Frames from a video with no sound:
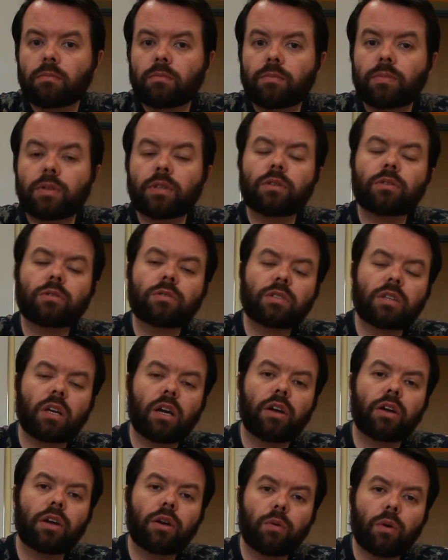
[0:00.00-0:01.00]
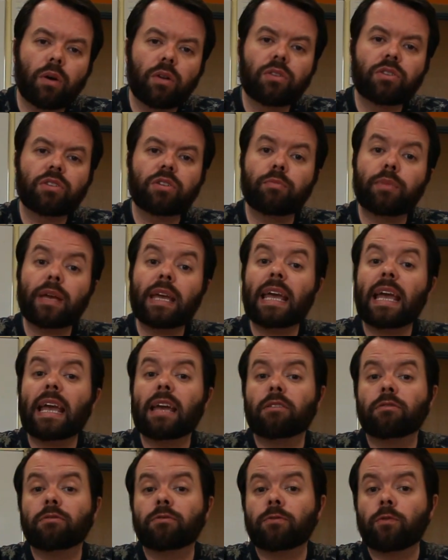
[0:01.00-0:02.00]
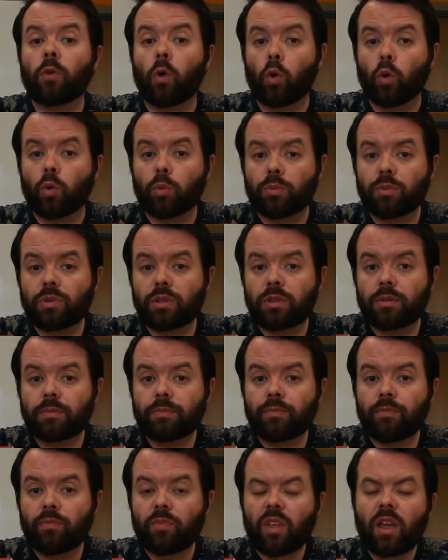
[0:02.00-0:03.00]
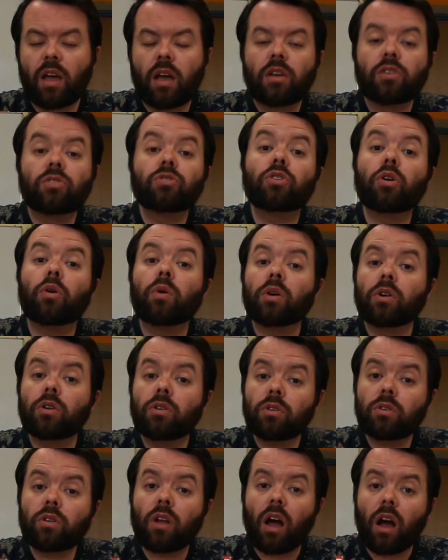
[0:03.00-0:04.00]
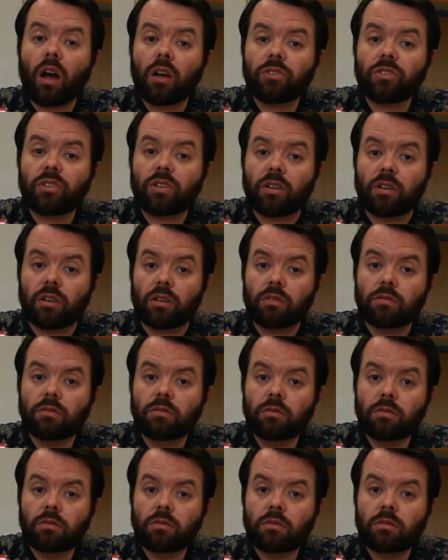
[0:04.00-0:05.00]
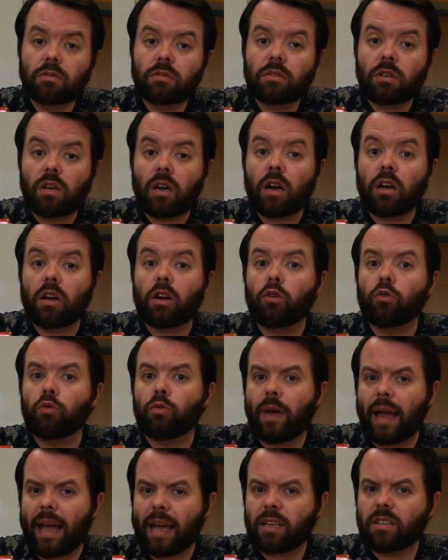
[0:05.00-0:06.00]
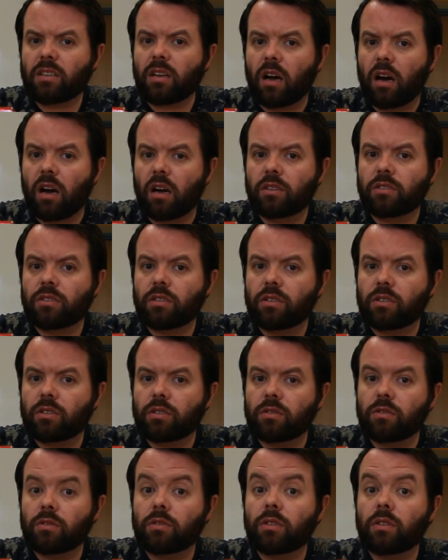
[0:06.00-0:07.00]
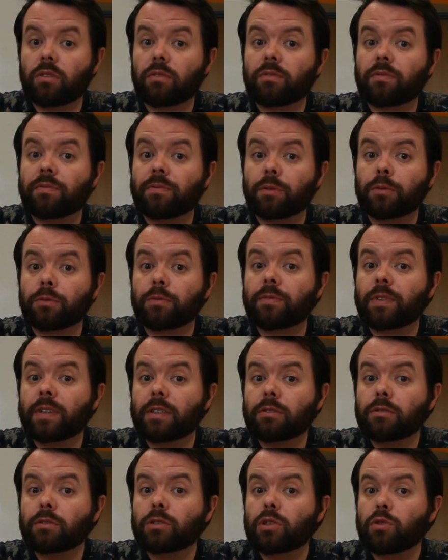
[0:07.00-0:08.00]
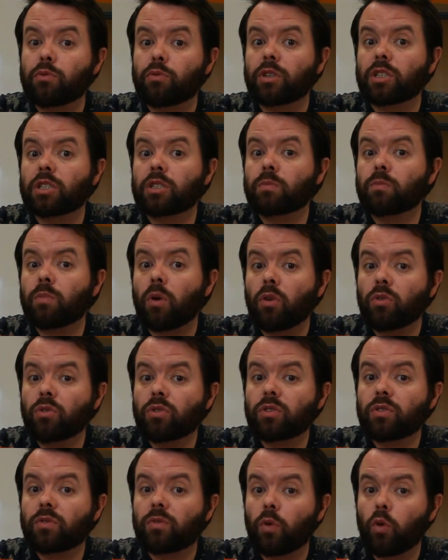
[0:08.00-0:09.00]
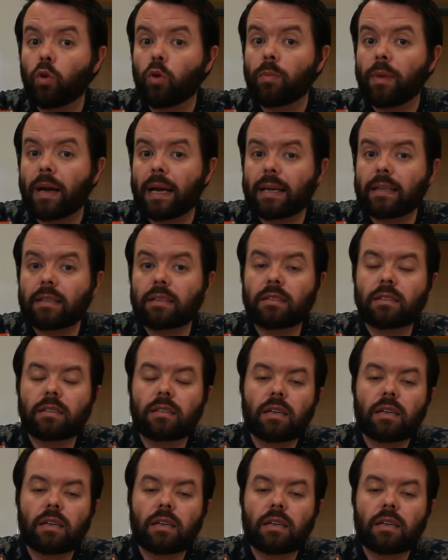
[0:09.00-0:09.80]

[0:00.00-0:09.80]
but also you want to be informed. So a good article, a correct article that fulfills the response format,